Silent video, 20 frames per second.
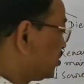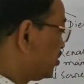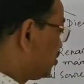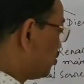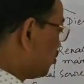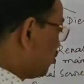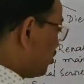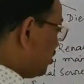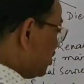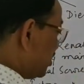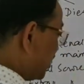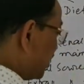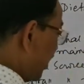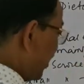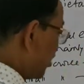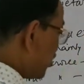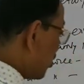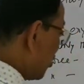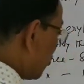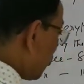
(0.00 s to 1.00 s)
So this
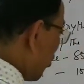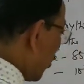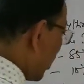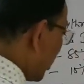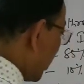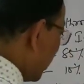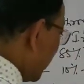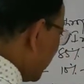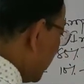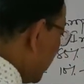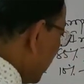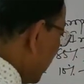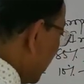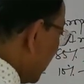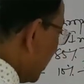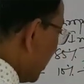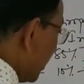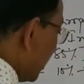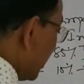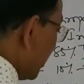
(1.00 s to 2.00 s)
erythropoietin
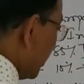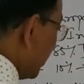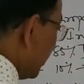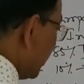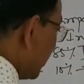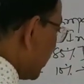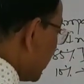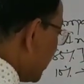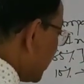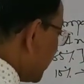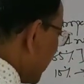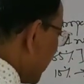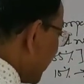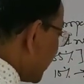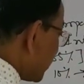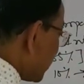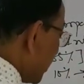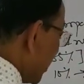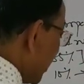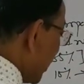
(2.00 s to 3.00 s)

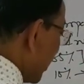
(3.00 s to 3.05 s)
increases